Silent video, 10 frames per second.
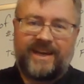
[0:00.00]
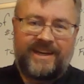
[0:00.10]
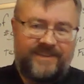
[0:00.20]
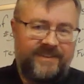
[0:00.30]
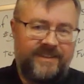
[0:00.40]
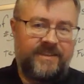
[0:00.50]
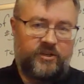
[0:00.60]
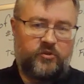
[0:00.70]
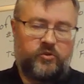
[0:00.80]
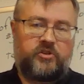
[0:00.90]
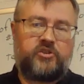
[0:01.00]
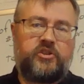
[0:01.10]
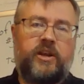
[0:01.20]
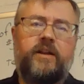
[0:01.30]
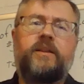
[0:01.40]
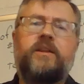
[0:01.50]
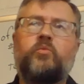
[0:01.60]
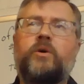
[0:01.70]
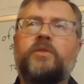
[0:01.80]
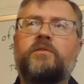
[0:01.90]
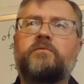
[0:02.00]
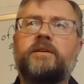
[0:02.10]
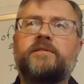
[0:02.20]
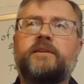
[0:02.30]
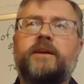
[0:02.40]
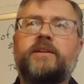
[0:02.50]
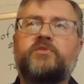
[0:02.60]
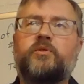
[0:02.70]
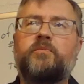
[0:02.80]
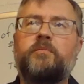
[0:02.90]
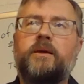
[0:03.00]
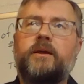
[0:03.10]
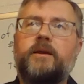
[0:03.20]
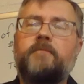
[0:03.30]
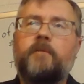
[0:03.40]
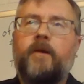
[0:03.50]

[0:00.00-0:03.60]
idea in Christianity, and one that resonates with me,